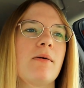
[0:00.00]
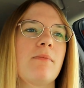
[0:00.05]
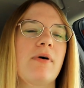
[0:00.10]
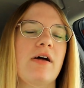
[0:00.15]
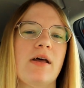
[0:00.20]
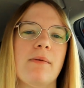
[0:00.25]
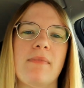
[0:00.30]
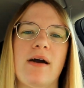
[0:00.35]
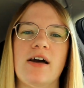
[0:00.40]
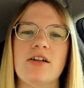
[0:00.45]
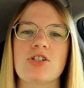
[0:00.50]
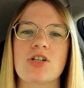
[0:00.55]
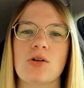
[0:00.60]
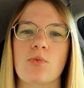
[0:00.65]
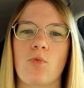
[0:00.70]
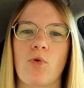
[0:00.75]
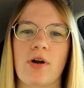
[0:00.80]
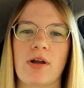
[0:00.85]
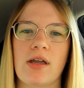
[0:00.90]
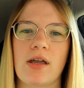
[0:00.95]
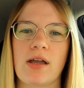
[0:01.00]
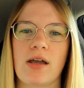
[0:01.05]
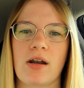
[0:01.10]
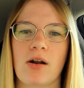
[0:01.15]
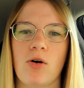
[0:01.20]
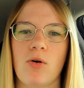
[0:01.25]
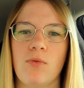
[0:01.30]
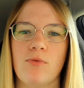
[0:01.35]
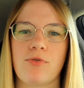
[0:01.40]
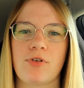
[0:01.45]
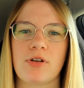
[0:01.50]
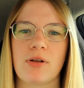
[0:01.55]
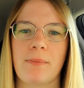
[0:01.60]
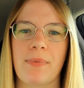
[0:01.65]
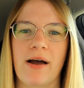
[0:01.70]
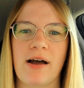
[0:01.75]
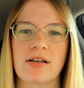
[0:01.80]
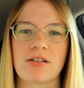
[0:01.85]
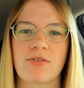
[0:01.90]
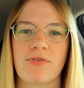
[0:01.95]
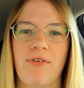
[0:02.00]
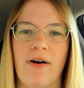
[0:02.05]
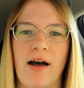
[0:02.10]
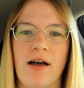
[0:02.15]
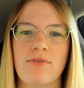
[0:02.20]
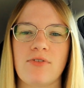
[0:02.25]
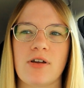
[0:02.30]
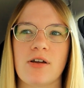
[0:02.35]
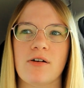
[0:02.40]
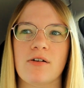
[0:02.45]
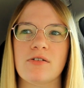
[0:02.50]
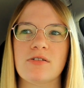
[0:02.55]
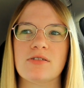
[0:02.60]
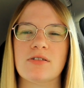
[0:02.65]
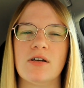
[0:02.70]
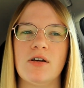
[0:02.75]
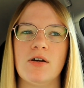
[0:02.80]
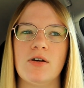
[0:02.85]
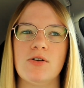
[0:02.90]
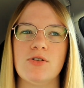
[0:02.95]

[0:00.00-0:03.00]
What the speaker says: But imagine working at home for the past 5 years.